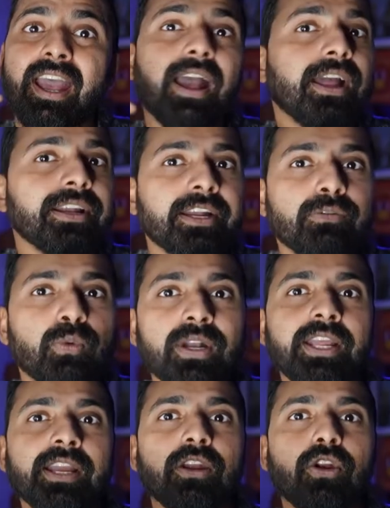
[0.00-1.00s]
and it will
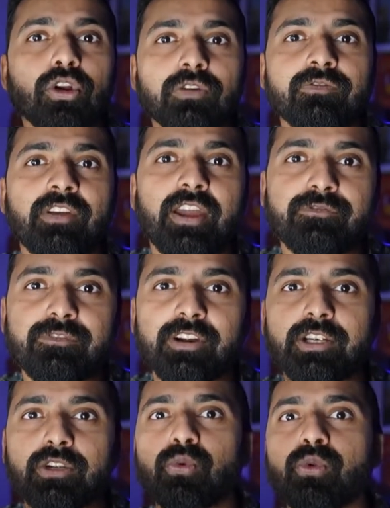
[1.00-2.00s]
take a lot of
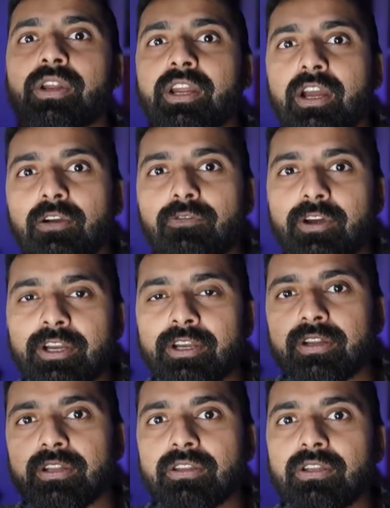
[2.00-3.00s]
effort to recover
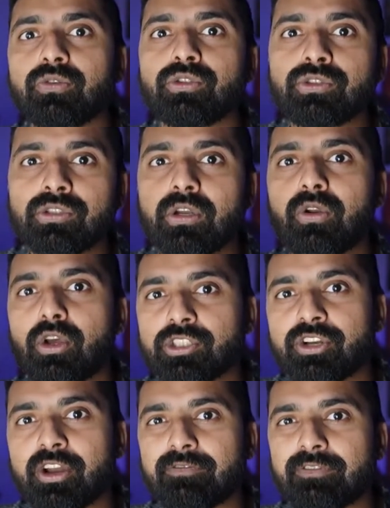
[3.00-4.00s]
those
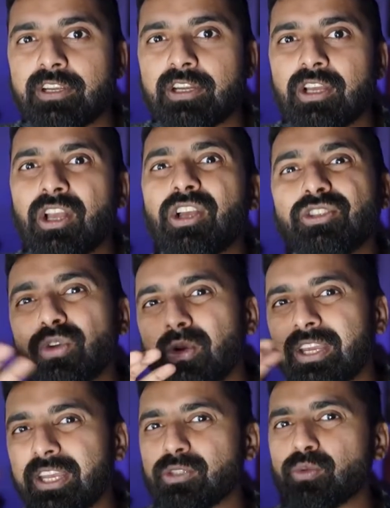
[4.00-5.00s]
lost traffic. So
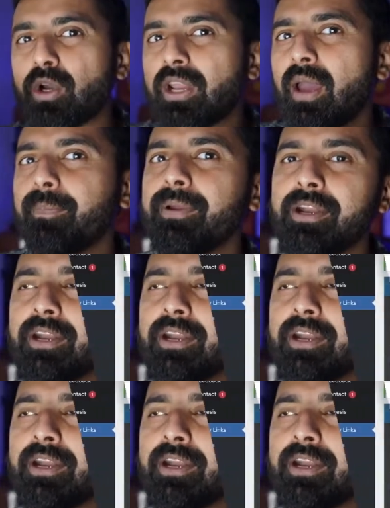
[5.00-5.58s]
here is what happened.